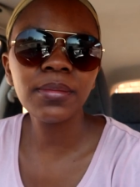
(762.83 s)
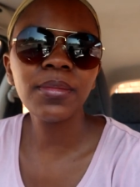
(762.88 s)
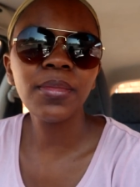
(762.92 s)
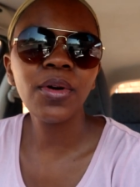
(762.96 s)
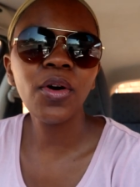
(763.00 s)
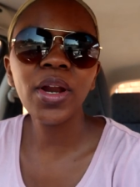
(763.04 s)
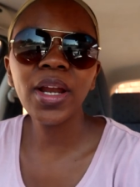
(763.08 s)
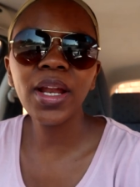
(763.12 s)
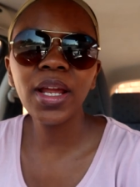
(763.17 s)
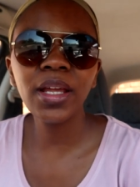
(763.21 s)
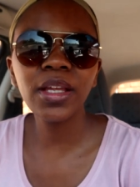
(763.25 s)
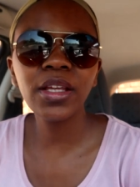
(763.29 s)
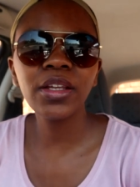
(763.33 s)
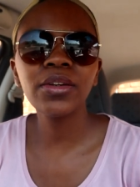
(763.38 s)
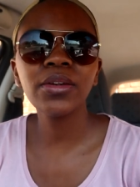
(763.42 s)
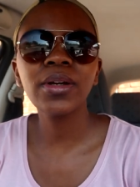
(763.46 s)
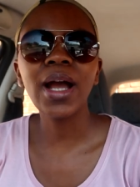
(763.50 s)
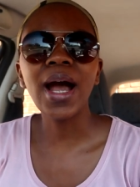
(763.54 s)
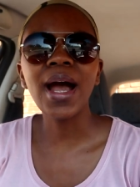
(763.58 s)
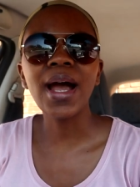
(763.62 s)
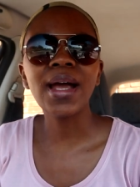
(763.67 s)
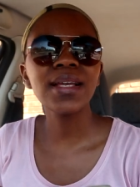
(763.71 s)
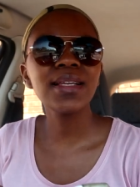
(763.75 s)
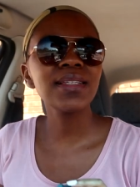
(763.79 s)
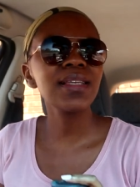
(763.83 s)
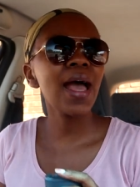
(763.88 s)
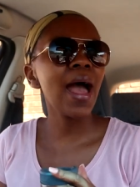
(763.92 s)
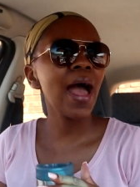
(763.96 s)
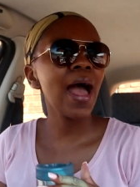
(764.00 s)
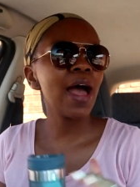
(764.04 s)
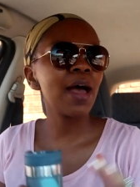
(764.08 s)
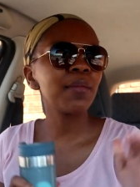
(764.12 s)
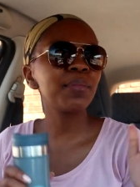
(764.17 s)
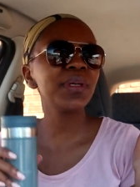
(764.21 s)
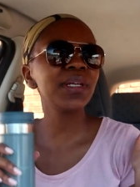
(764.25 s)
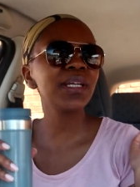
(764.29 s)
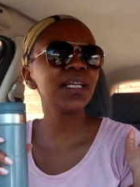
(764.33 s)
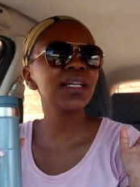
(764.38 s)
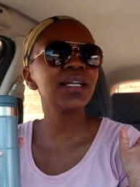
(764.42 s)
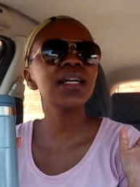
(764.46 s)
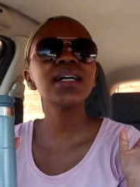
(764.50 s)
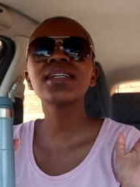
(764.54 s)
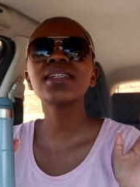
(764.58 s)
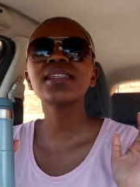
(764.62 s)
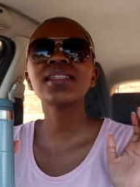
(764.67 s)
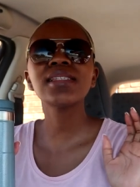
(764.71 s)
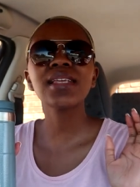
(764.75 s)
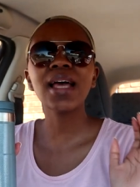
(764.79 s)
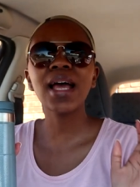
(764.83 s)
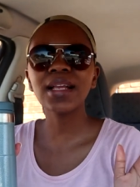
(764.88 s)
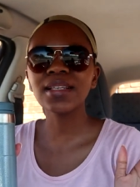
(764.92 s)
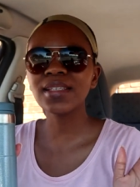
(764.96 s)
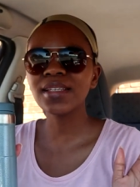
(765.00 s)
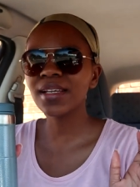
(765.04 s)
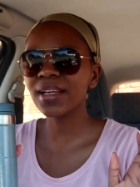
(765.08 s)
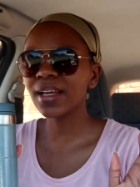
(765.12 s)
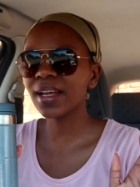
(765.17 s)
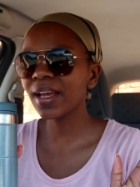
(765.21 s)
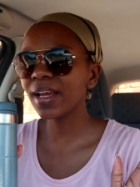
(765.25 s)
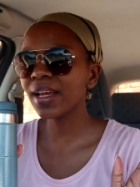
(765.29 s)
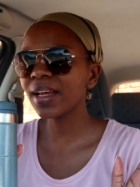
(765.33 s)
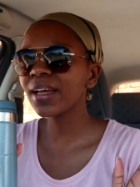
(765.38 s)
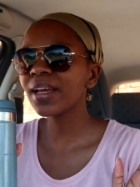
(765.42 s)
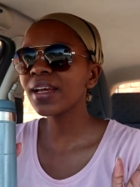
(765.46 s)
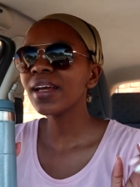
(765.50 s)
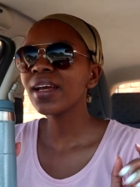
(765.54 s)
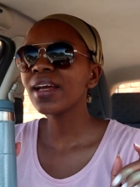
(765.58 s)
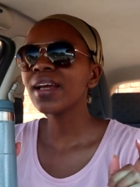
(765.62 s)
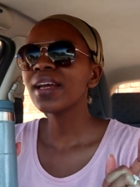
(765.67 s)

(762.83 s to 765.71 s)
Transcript: morning, you guys. Happy Saturday.